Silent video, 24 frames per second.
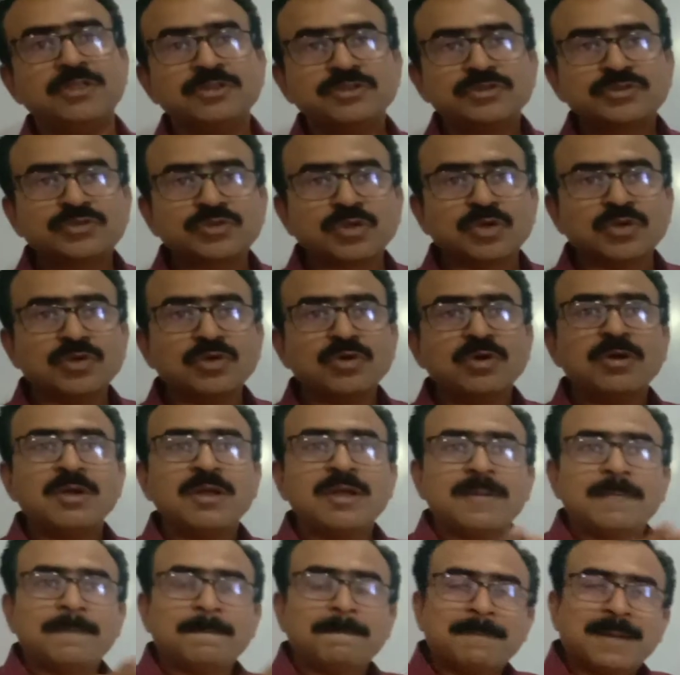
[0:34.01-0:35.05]

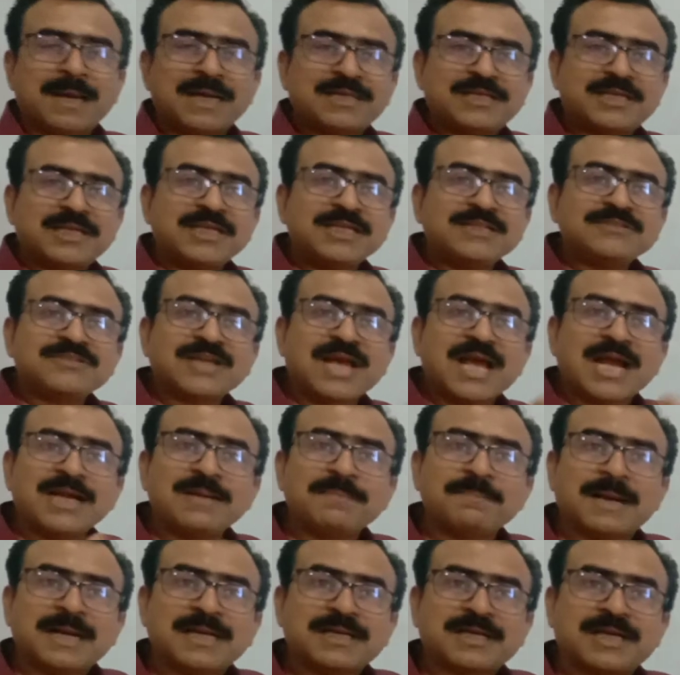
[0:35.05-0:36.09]
So matrix
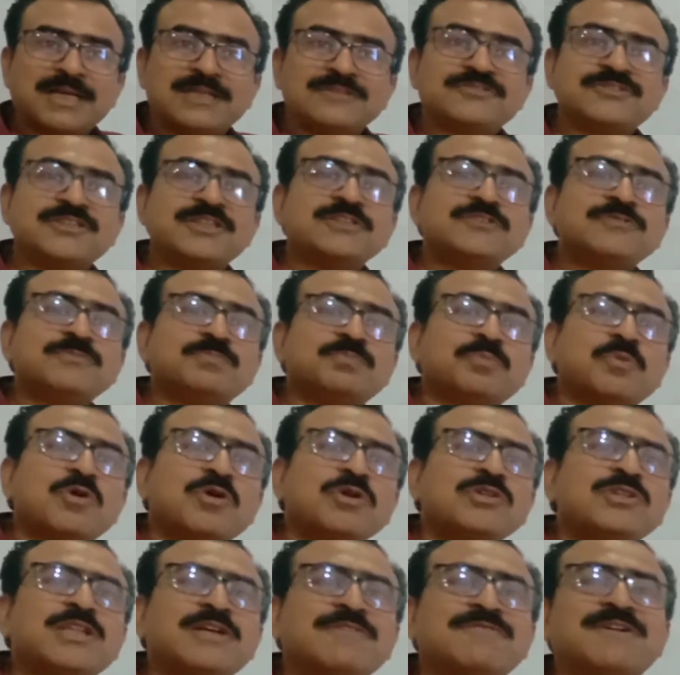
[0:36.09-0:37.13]
and matrices,
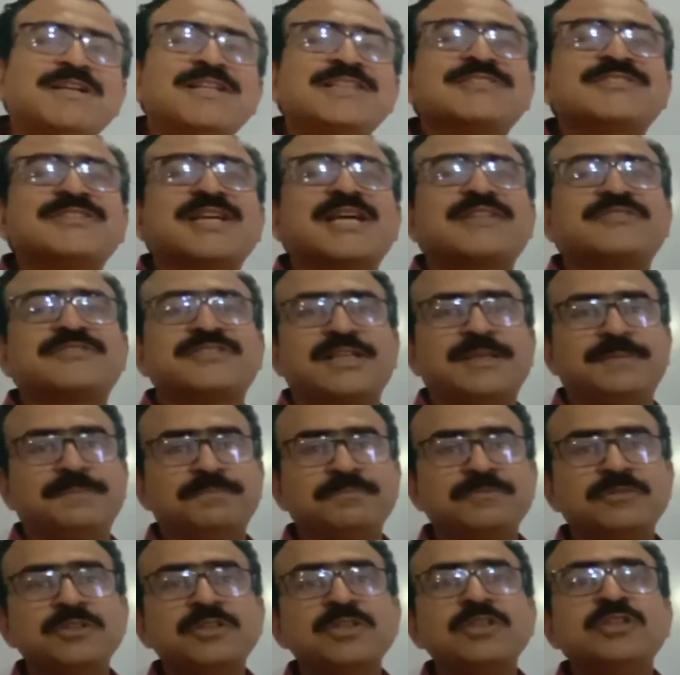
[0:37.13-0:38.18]
both the words are
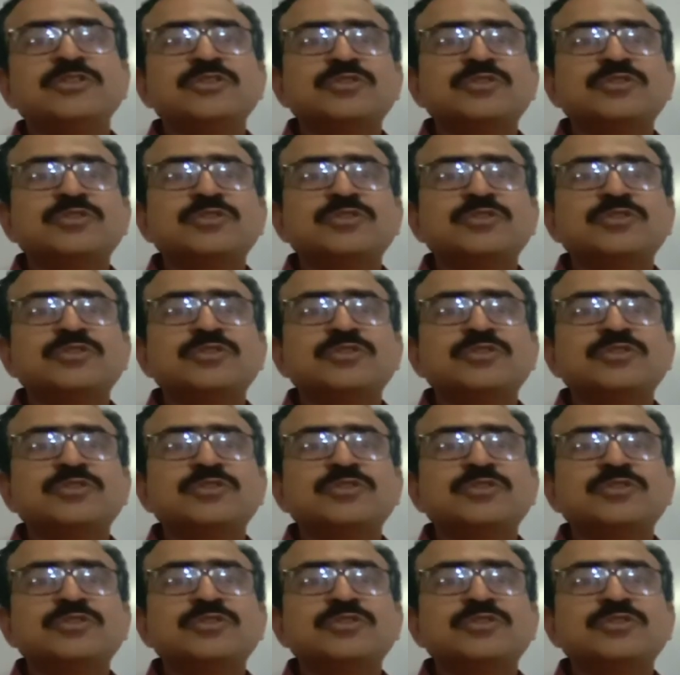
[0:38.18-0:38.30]
same.